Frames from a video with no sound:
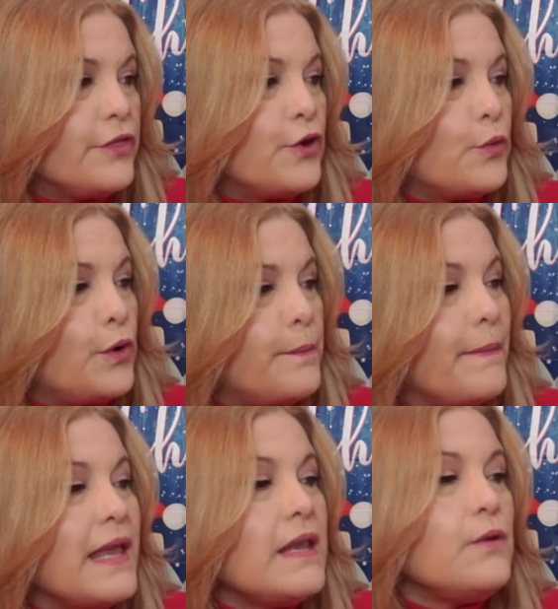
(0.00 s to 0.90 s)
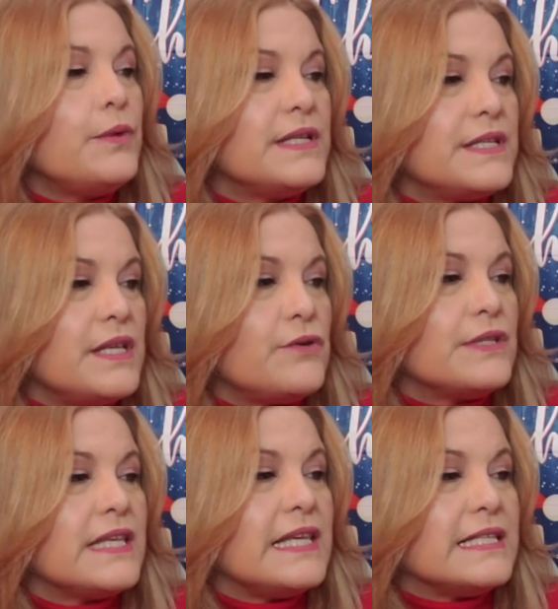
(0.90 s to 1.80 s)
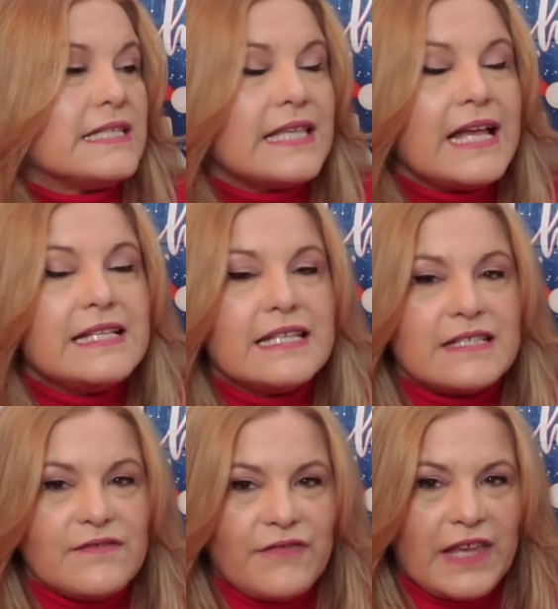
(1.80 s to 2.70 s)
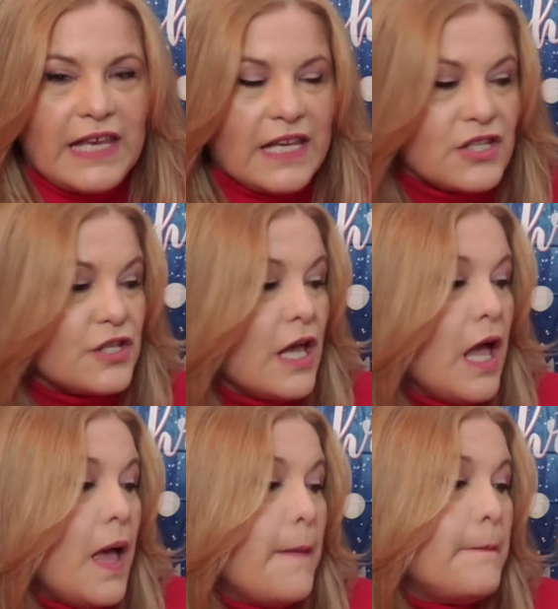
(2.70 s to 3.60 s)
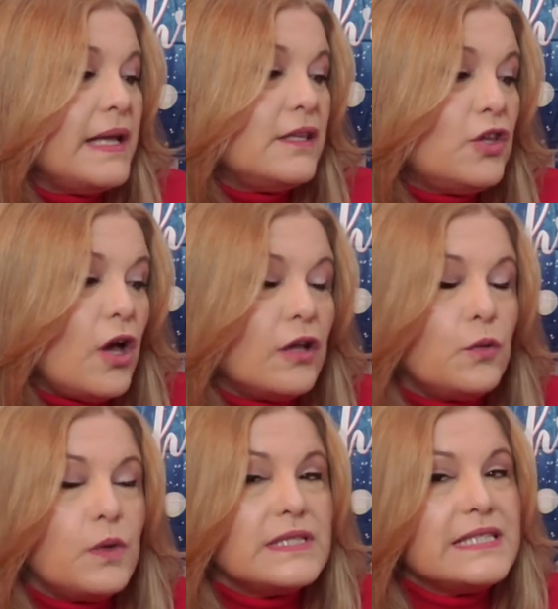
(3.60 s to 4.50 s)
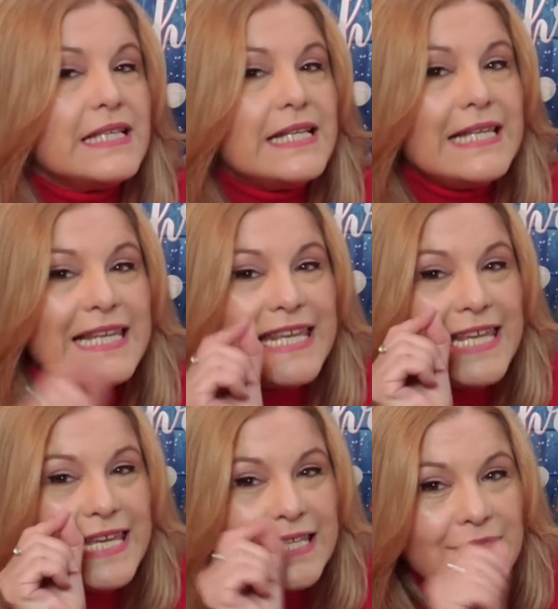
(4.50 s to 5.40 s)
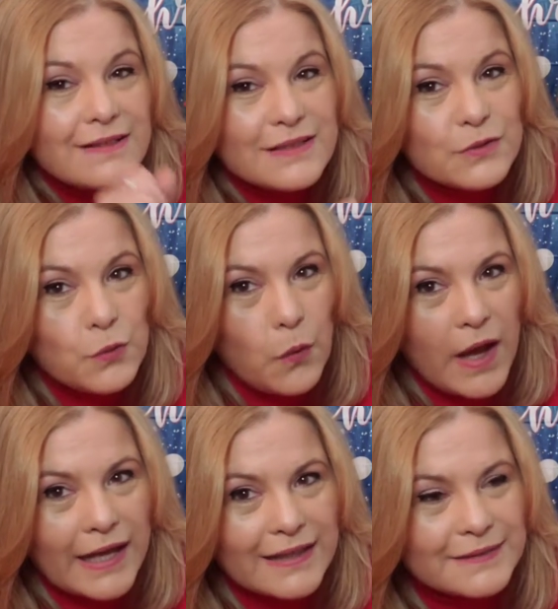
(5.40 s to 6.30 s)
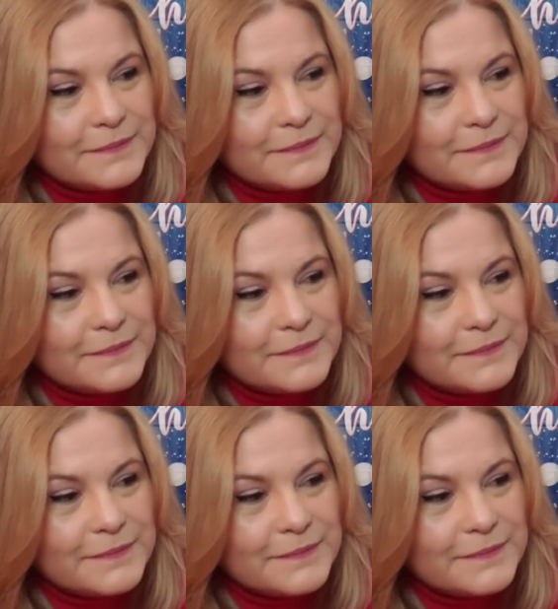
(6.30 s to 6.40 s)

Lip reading: There were many reindeers in Santa's village, but Todd was the littlest one.